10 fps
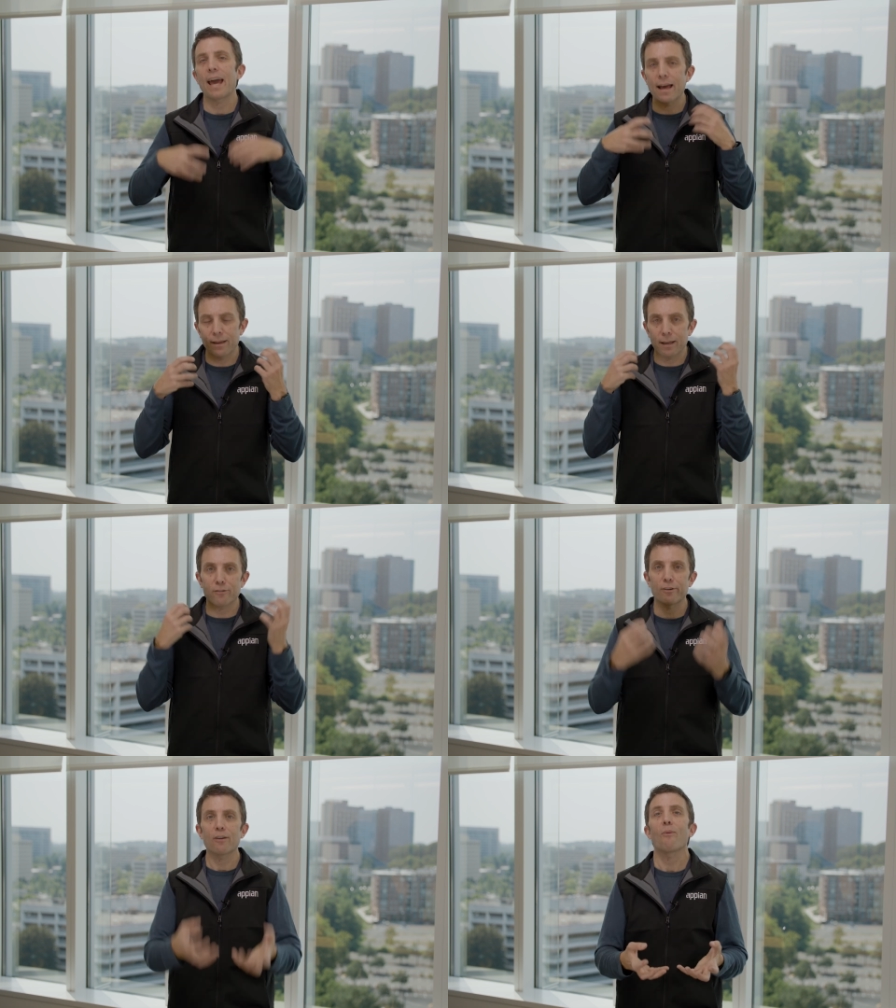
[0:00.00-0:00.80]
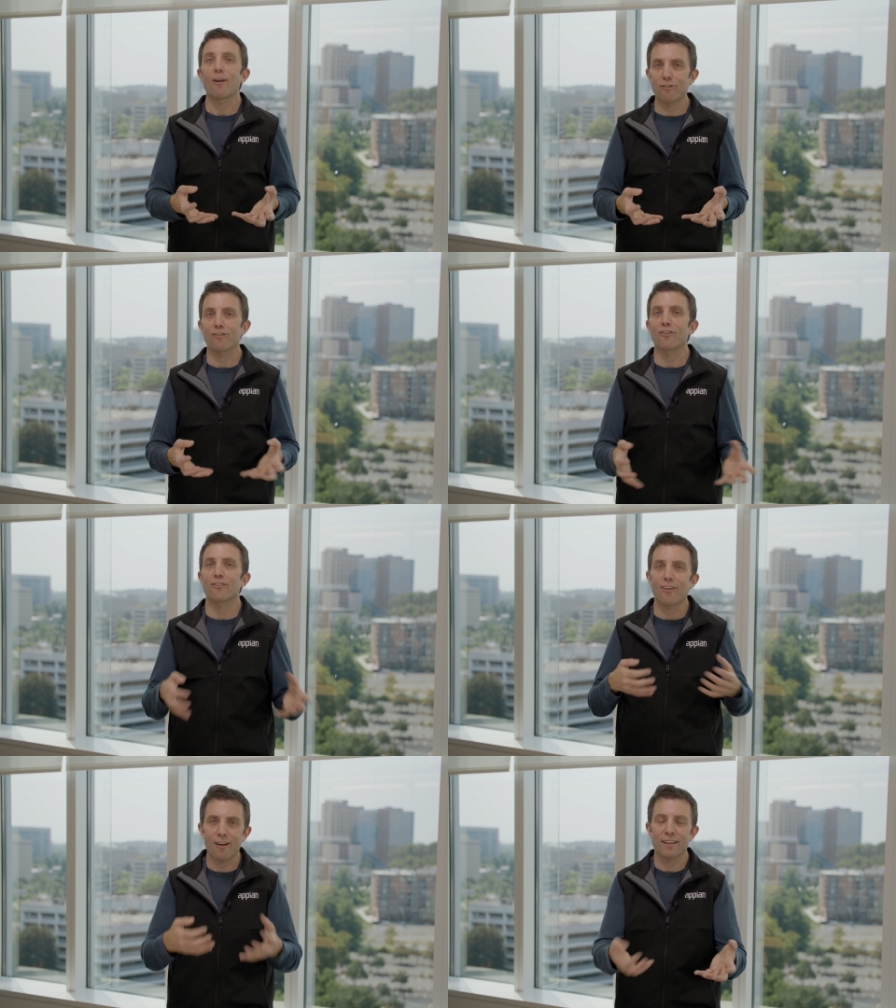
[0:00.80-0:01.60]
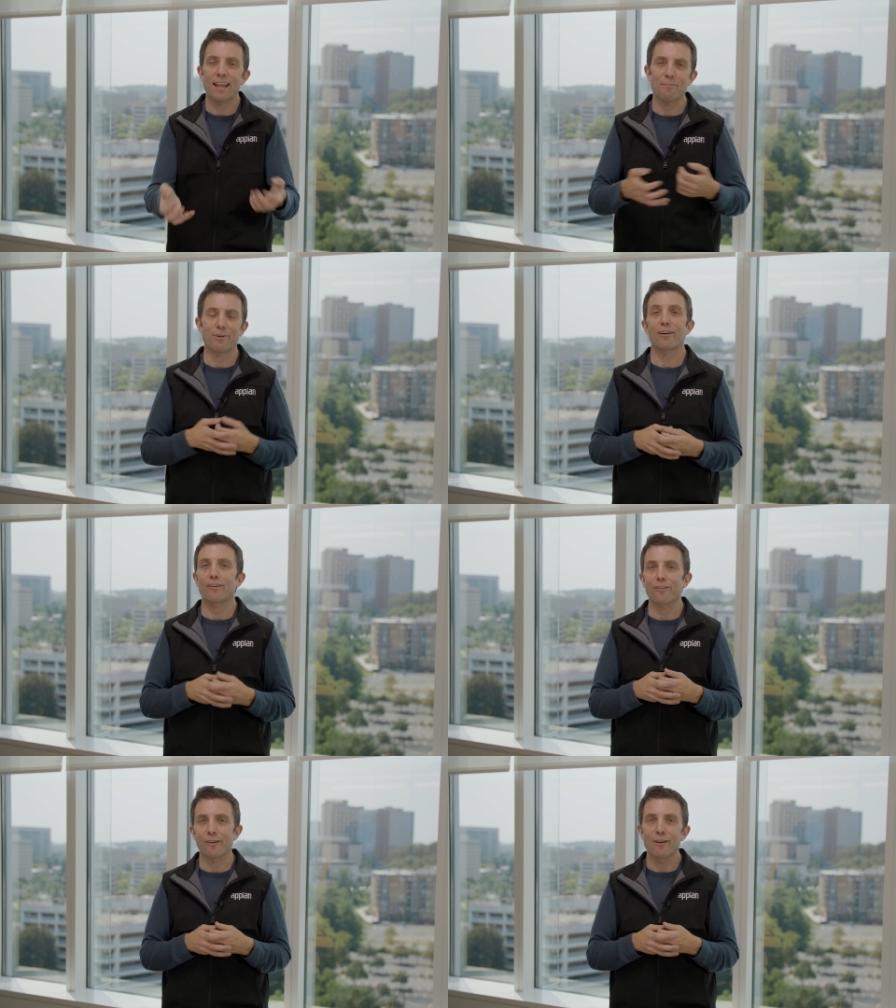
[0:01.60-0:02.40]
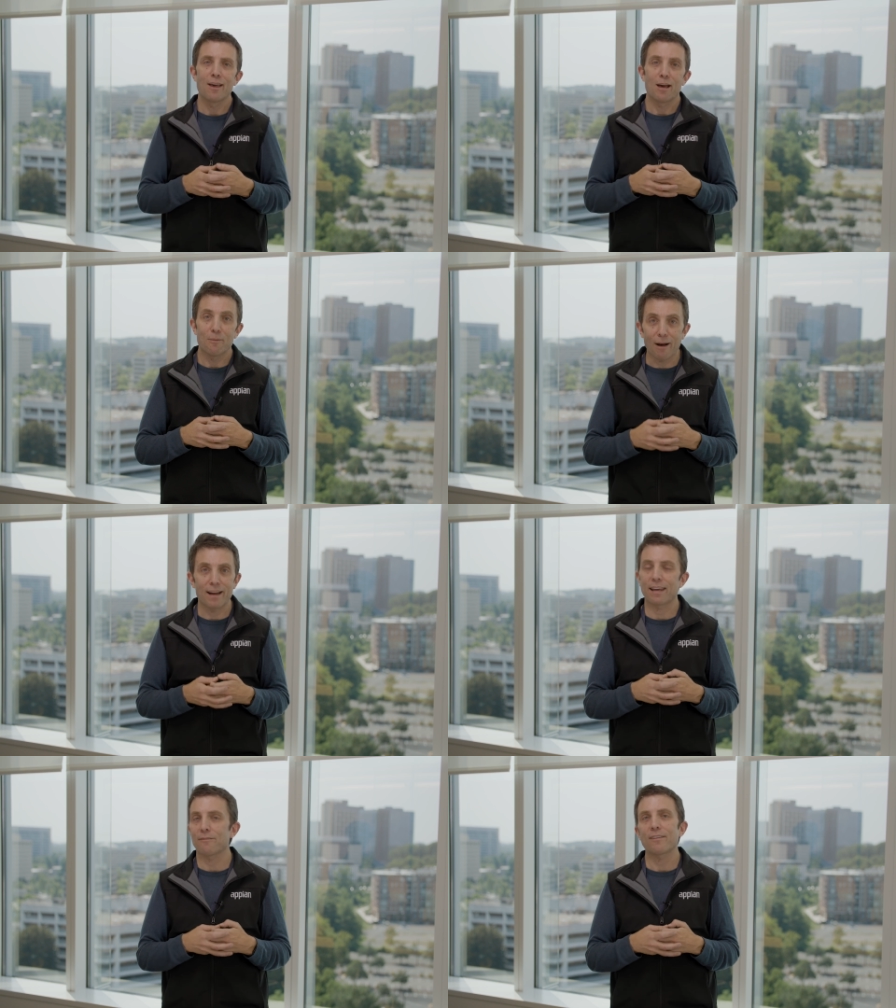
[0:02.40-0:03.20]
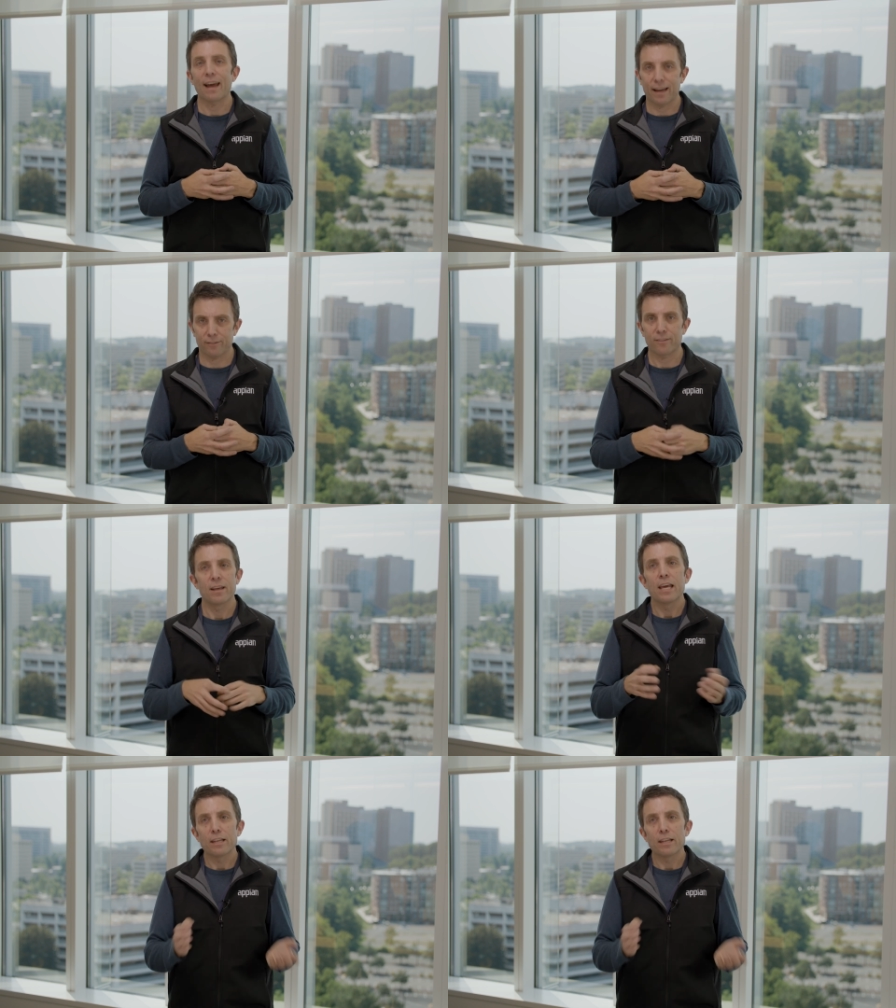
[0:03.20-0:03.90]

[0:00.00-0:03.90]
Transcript: and answering questions on that particular body of text.